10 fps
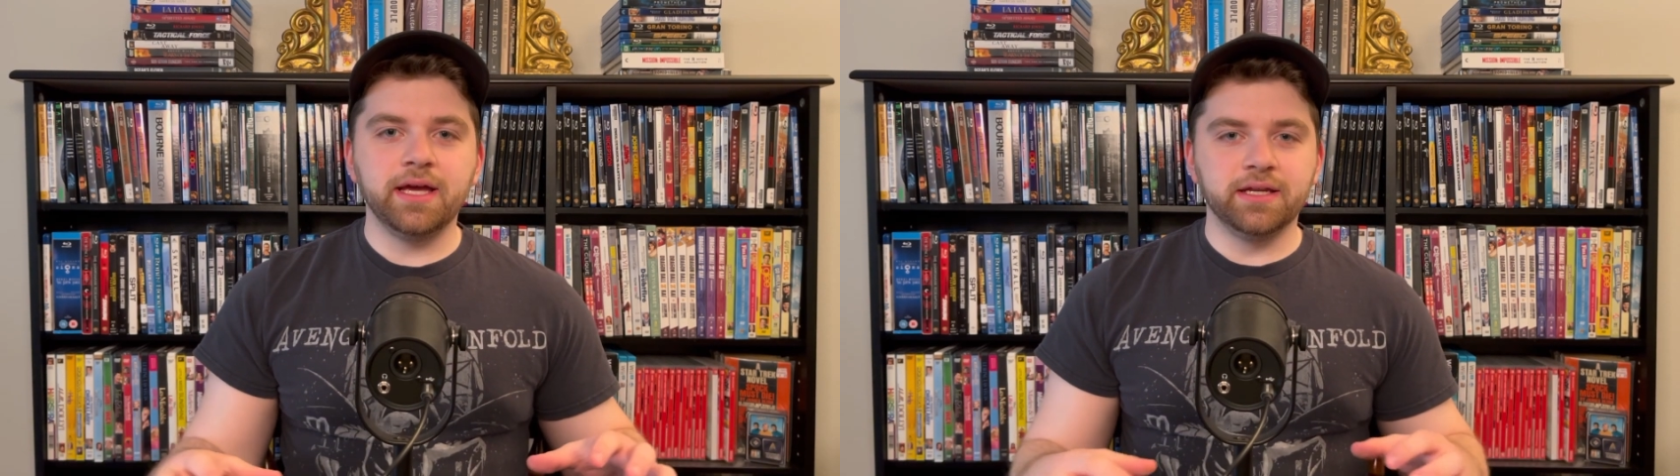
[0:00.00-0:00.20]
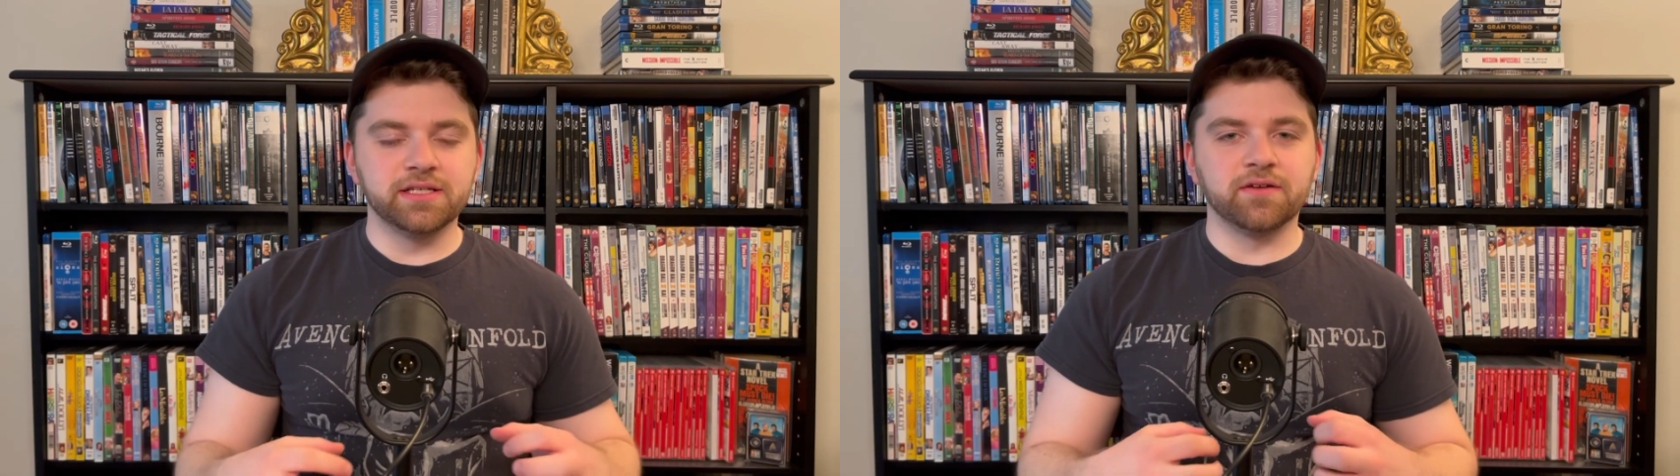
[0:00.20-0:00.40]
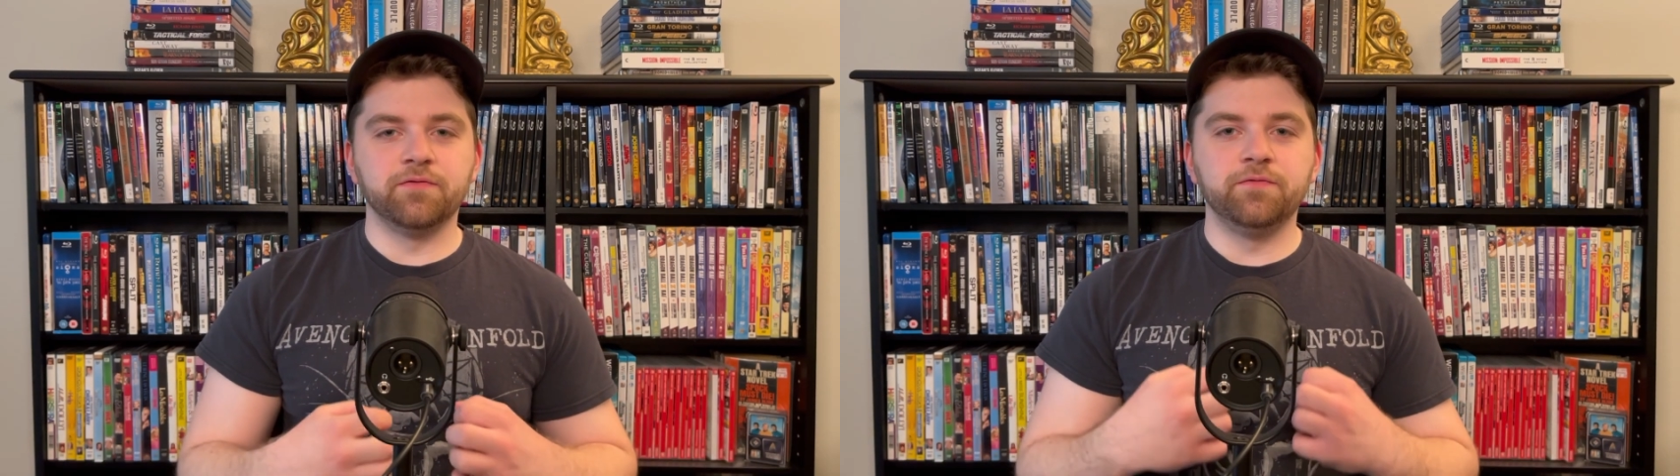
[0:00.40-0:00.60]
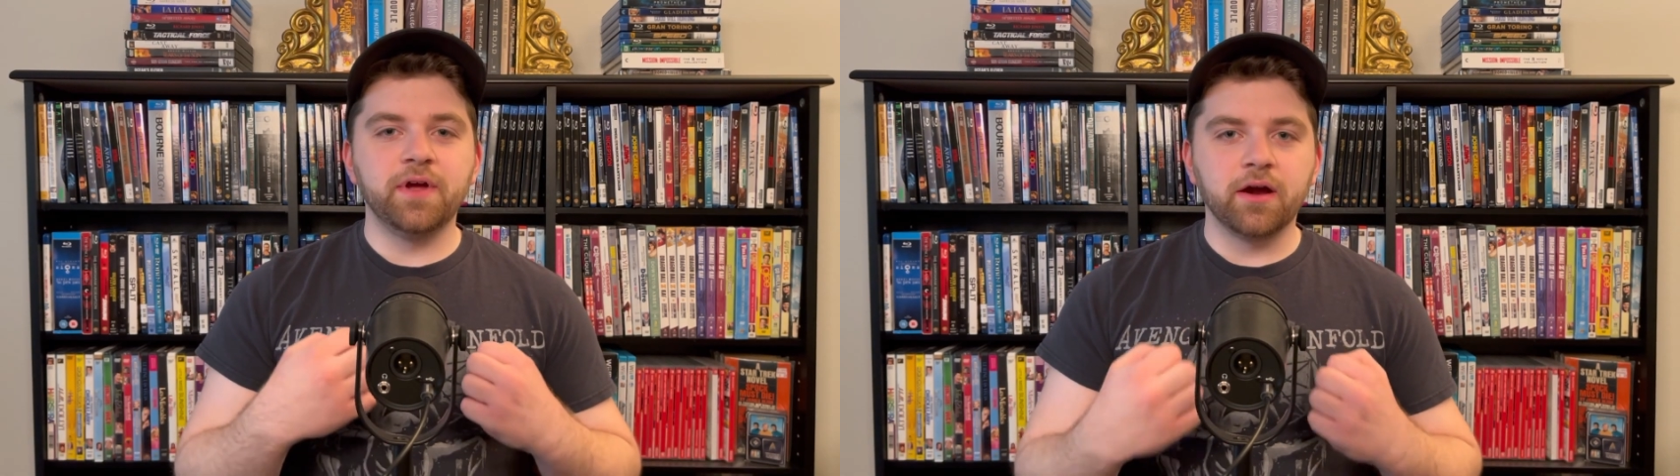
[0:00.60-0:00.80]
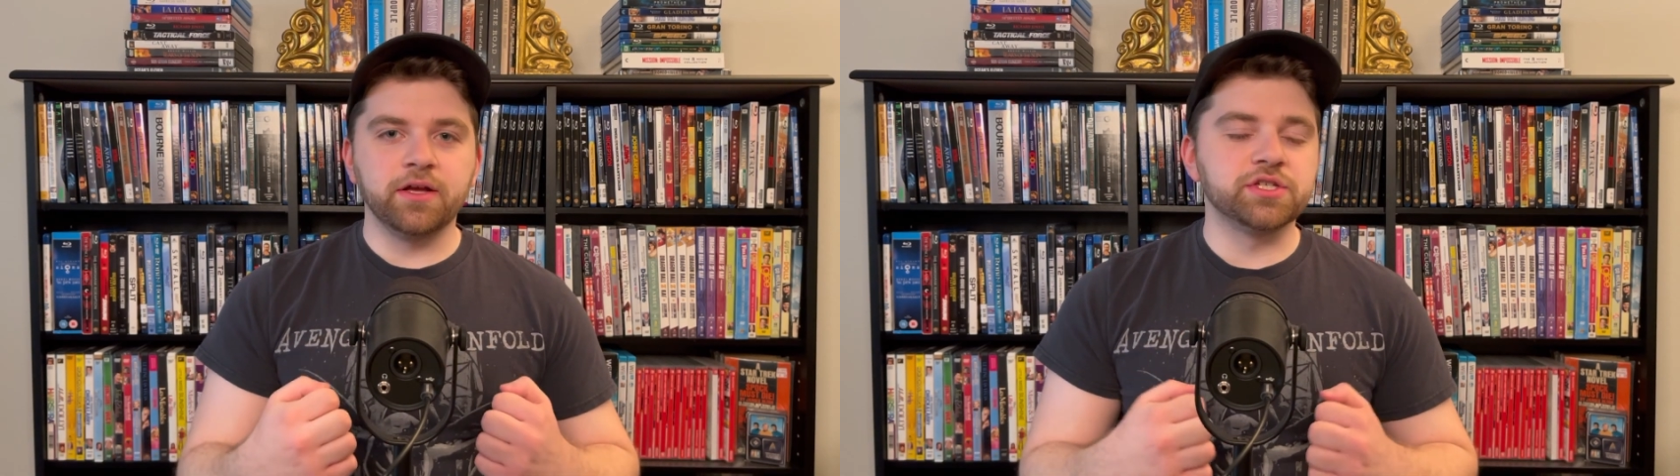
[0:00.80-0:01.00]
It is a
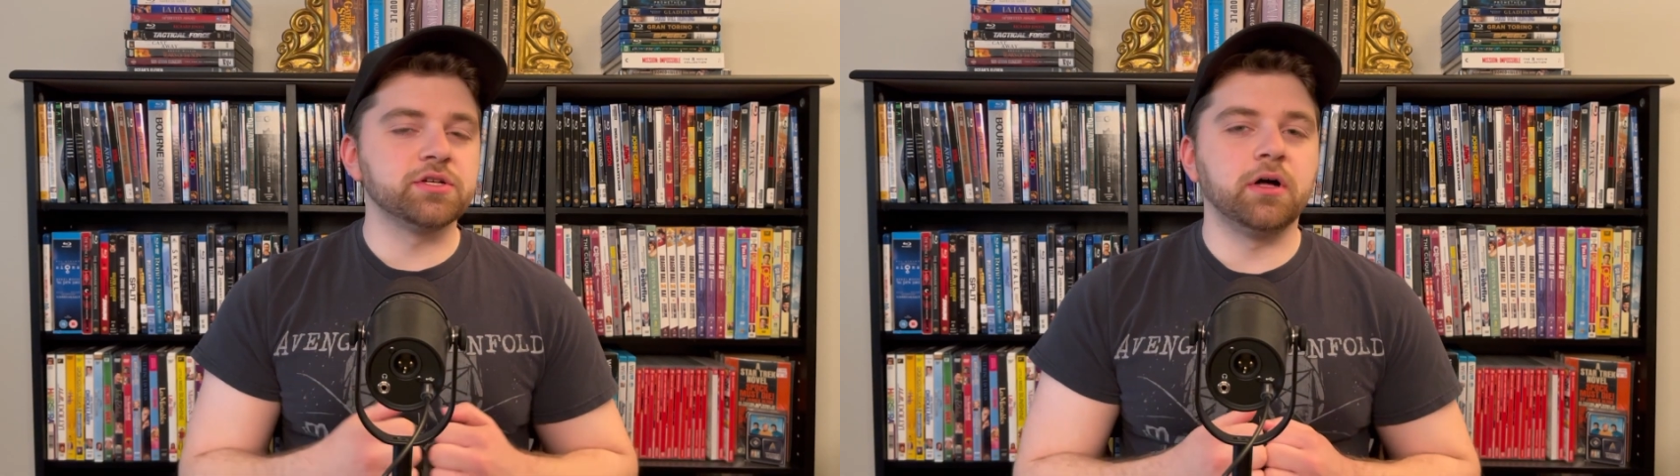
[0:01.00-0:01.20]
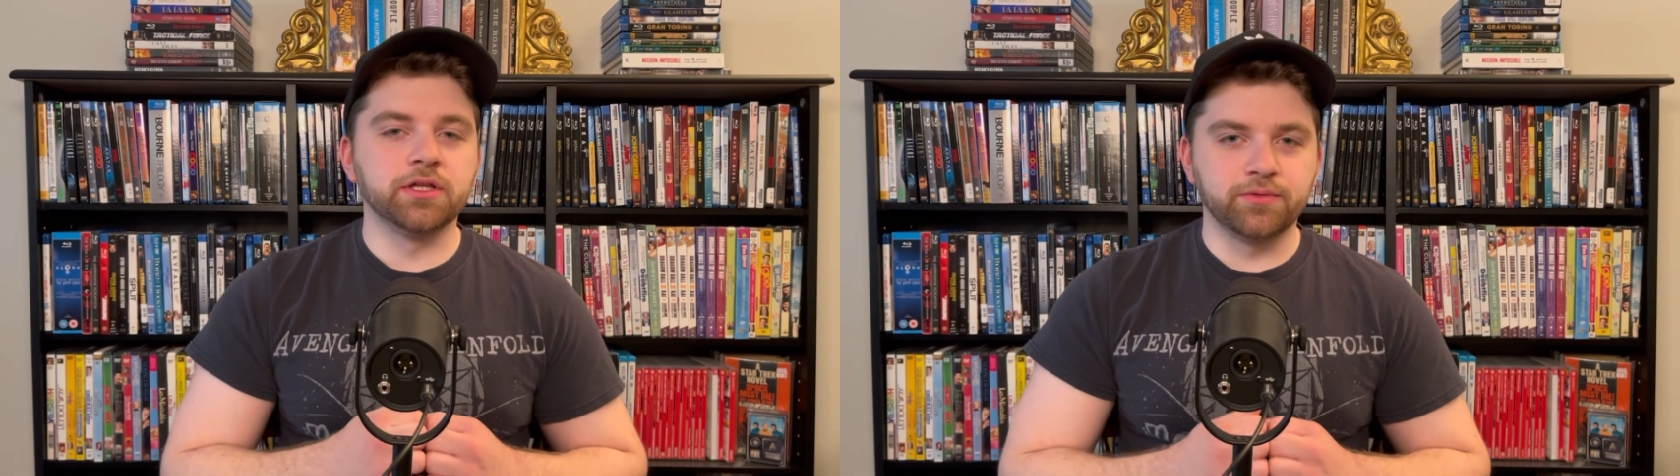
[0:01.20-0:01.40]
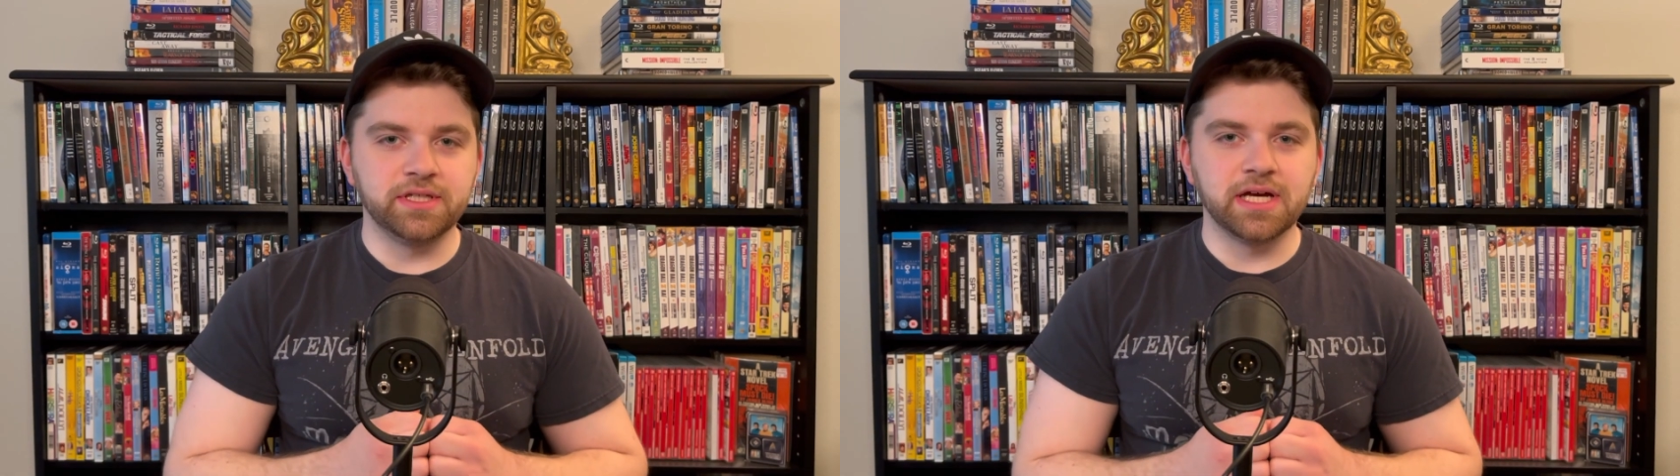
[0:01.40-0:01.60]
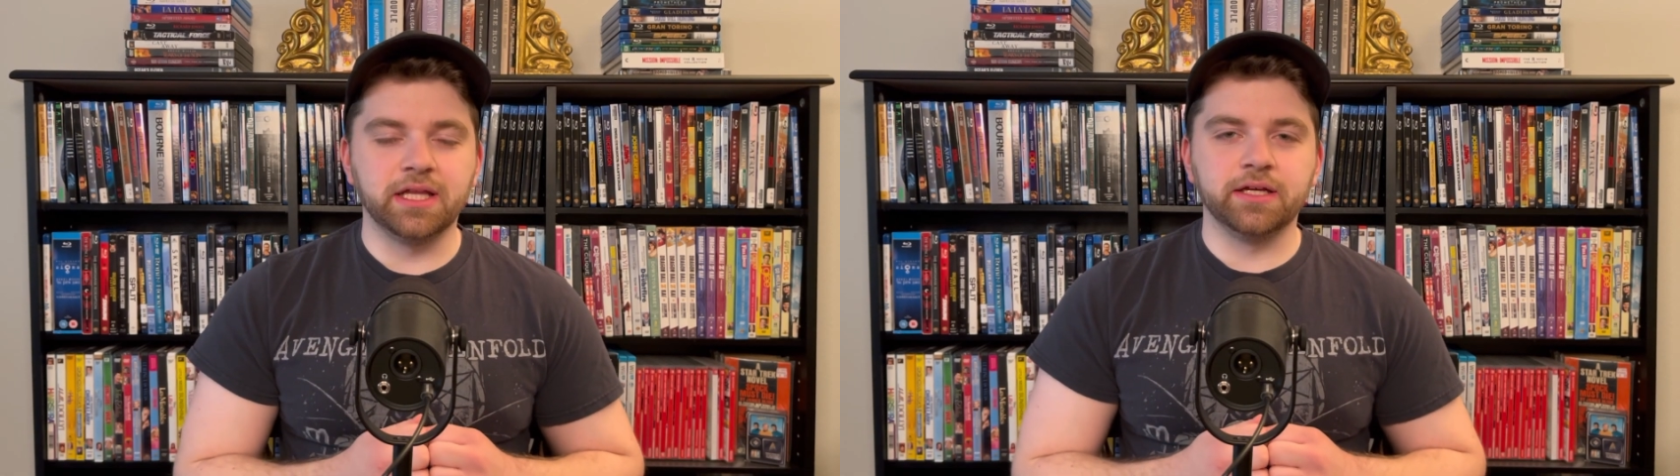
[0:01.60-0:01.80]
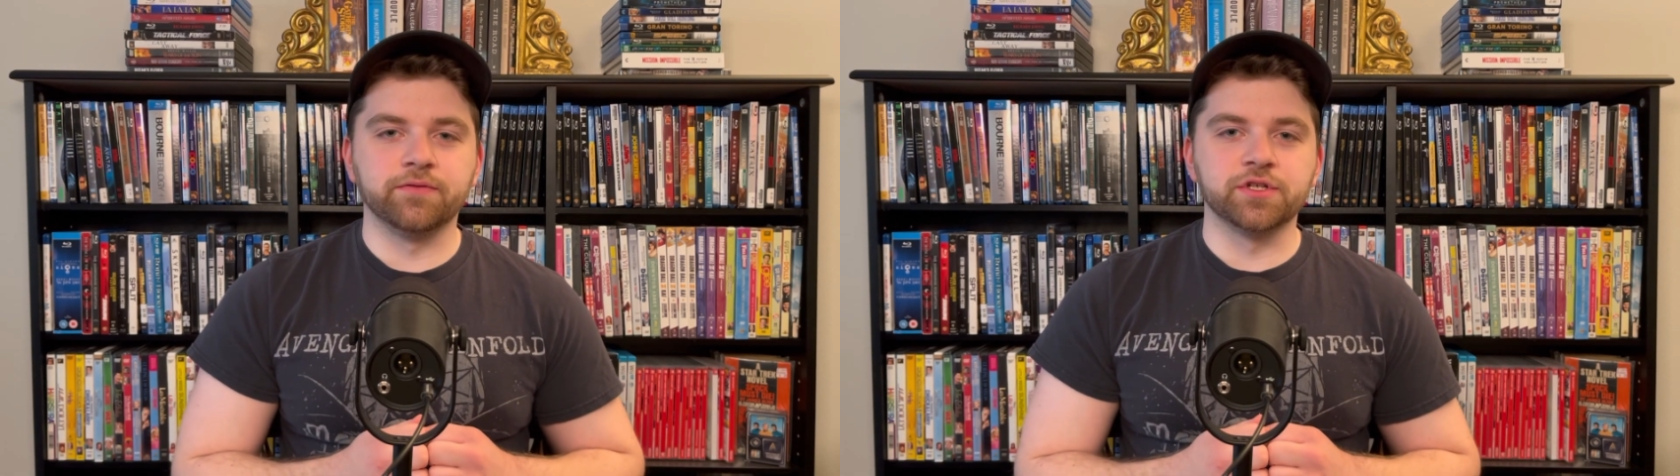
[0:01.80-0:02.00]
very solid
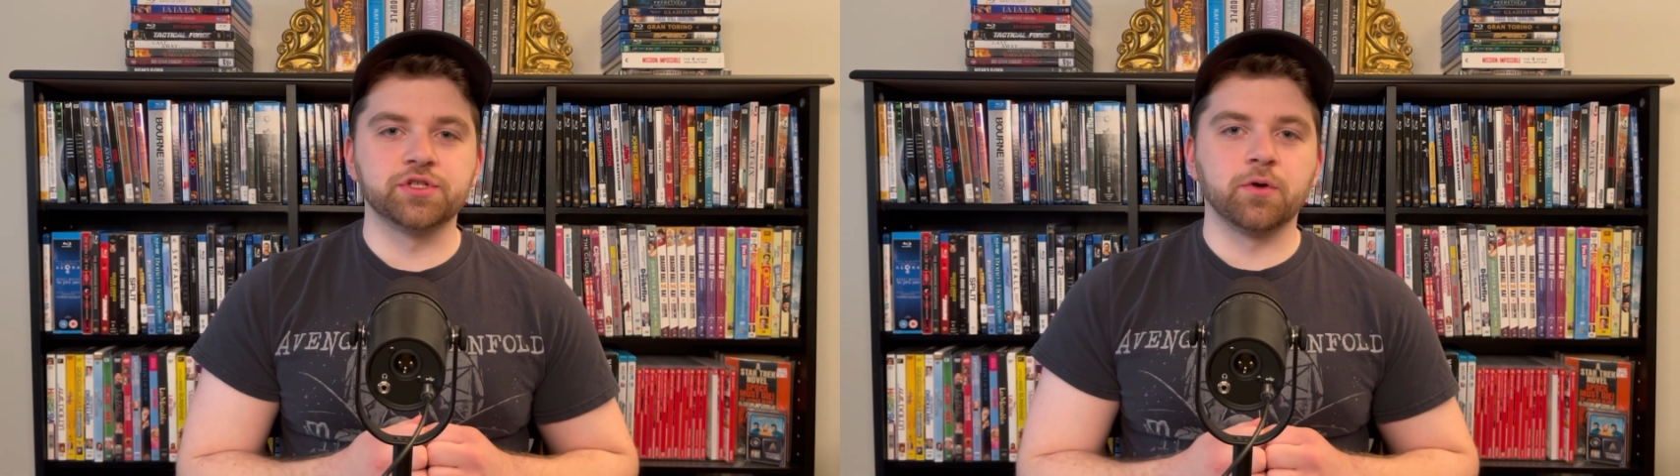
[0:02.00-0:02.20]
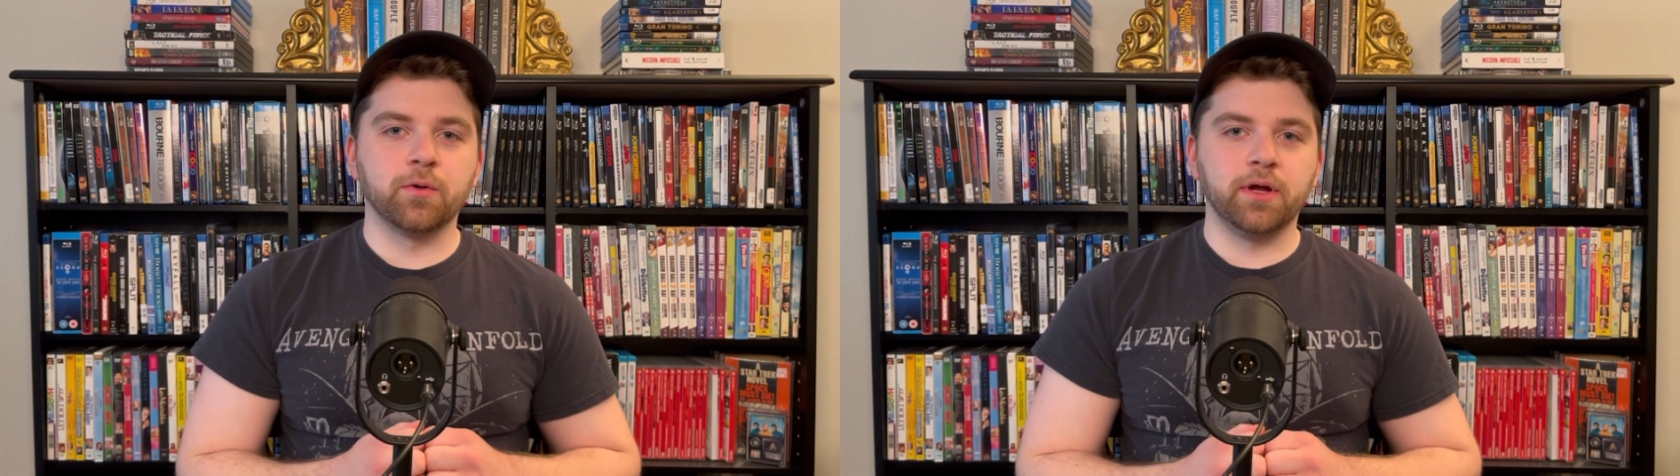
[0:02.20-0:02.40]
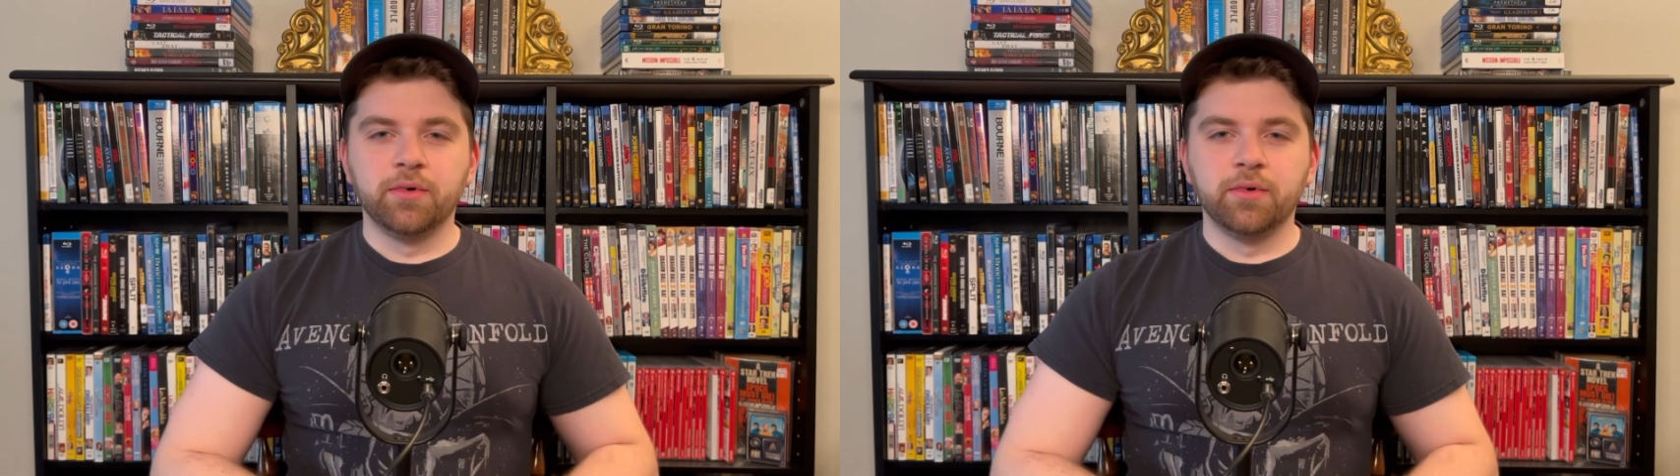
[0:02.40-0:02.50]
retelling of the story,